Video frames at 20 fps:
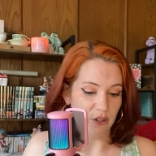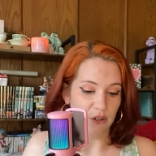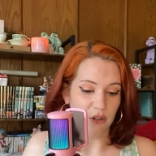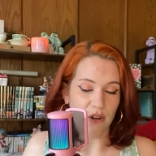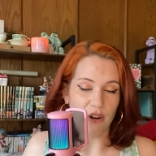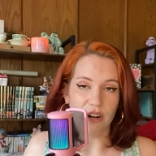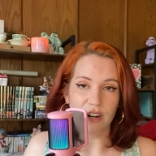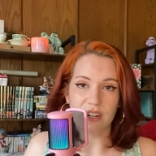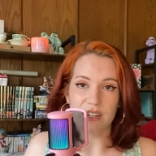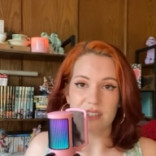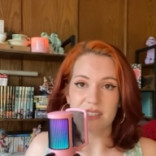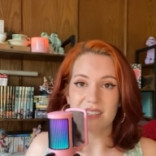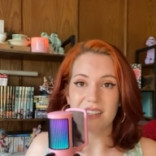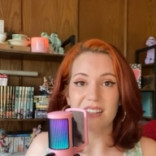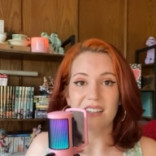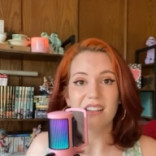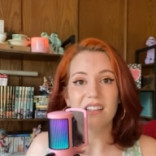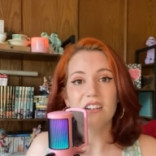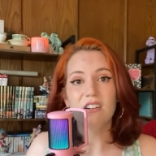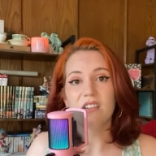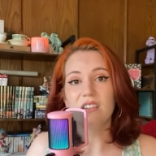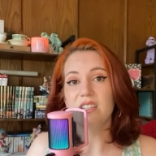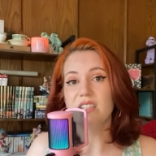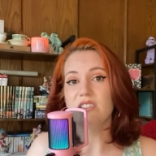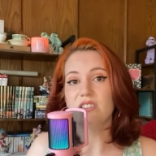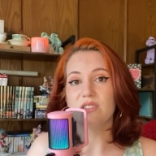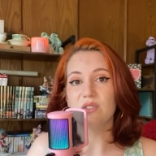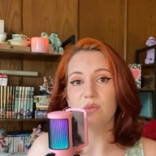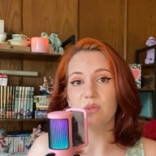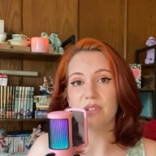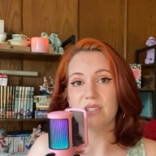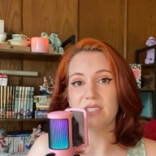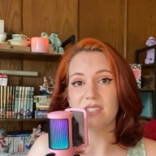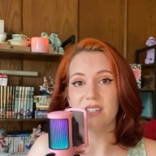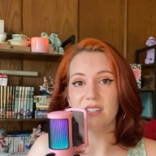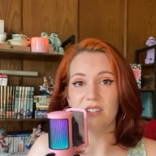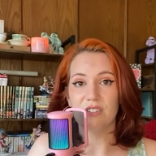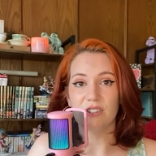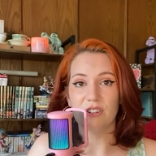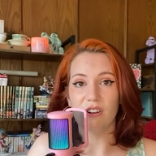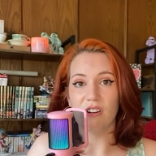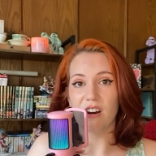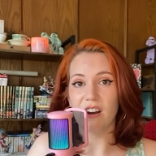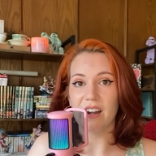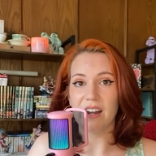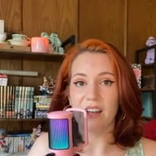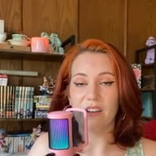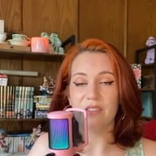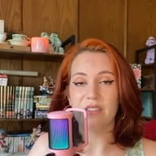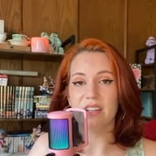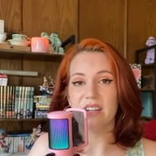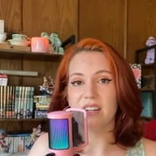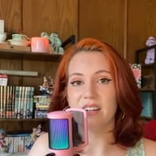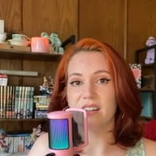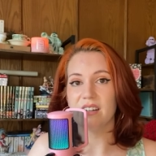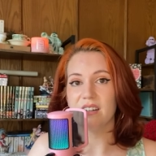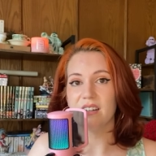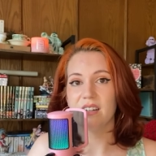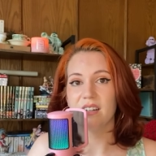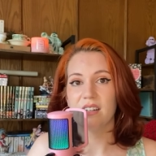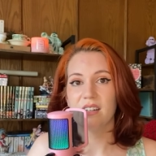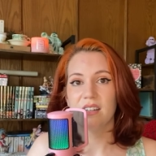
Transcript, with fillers: or artist that literally just wants to get your art out there